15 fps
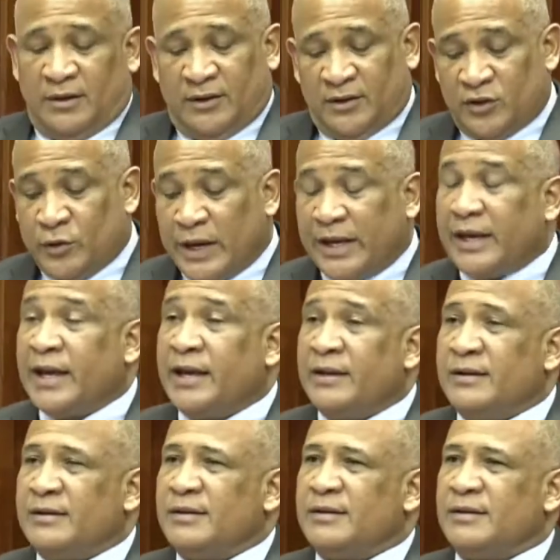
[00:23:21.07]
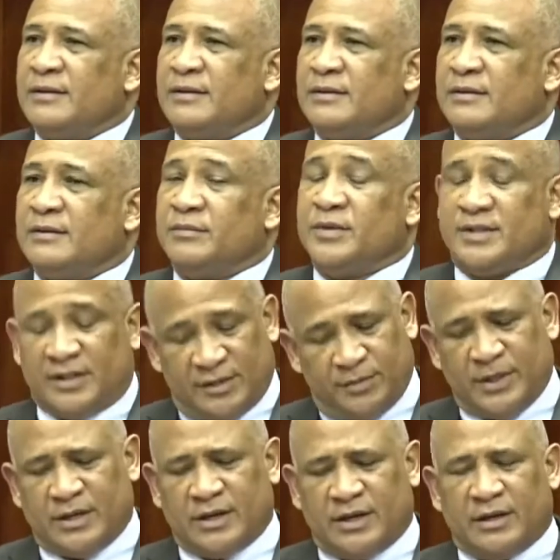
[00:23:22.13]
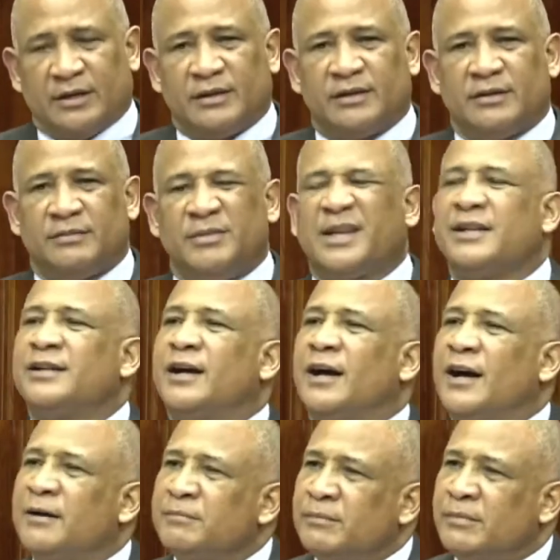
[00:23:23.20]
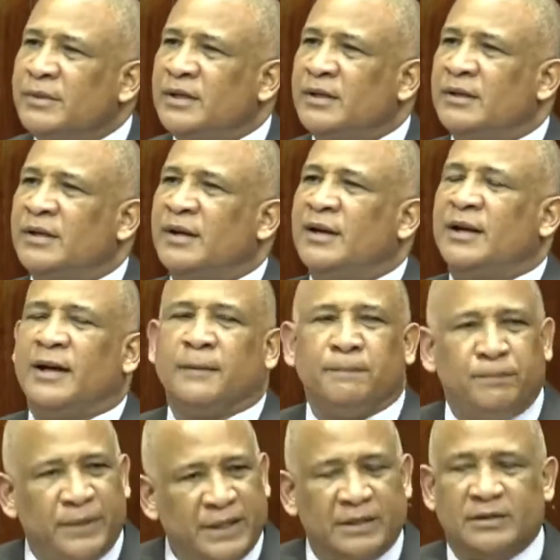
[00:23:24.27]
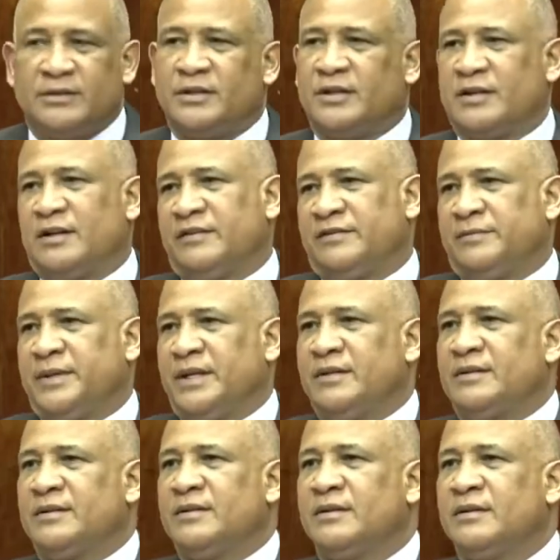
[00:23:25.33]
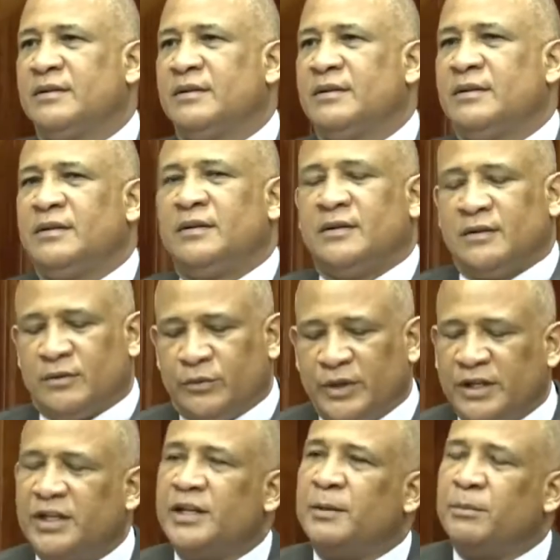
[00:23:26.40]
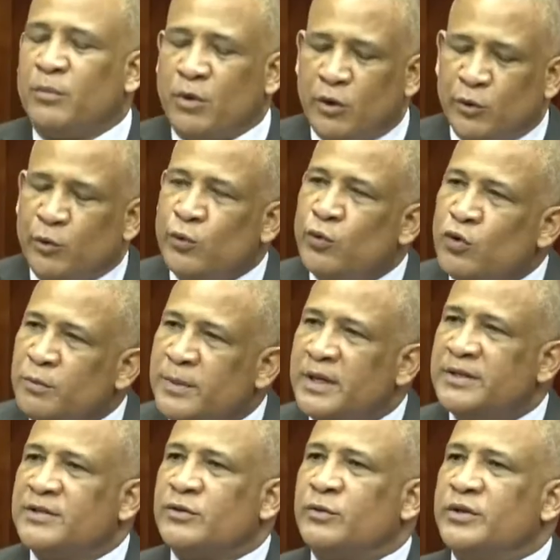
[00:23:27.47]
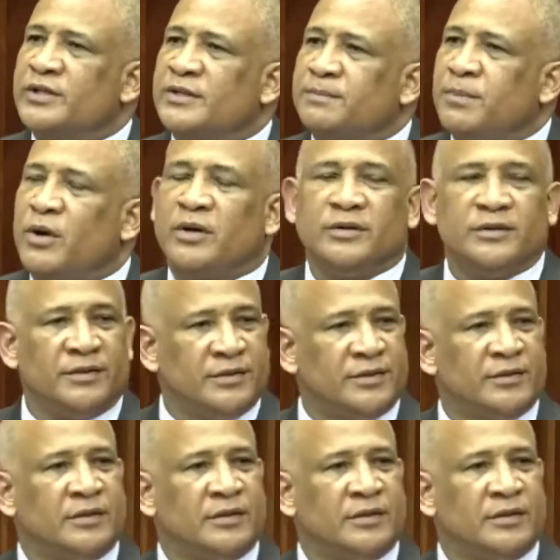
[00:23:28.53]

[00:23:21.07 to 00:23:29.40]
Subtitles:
So I end, Mr. Speaker, making a humble appeal to the government. We need a more robust response